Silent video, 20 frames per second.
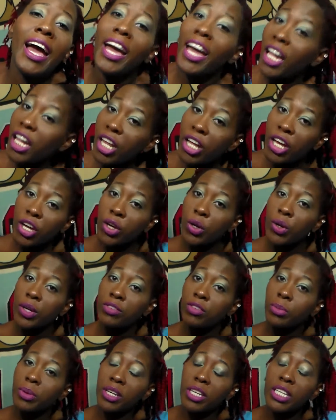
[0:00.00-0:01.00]
Hello
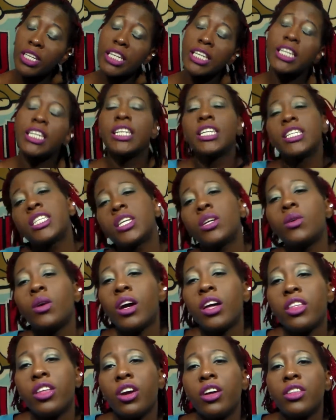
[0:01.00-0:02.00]
everybody. So
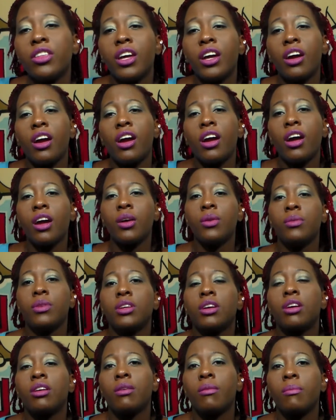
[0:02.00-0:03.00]
I thought that I
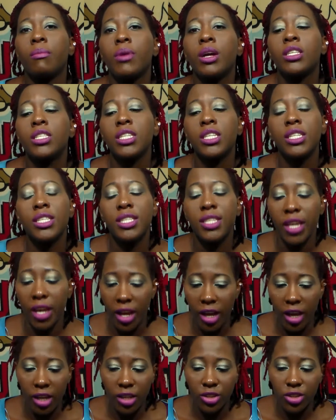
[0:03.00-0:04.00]
would come
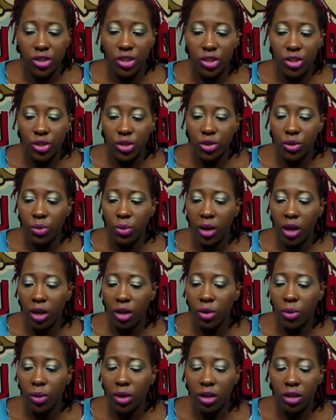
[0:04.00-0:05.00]
today to do a
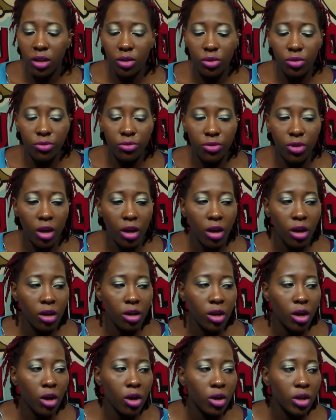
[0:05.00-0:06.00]
quick little
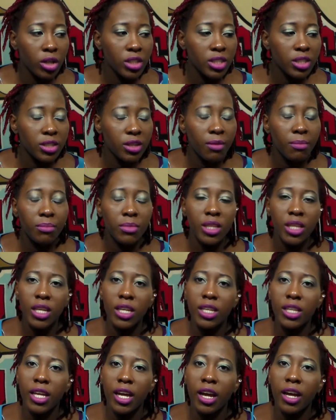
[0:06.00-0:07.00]
vlog on
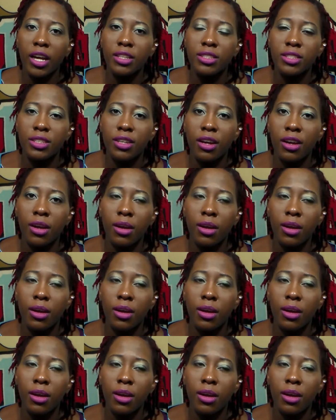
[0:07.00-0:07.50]
something that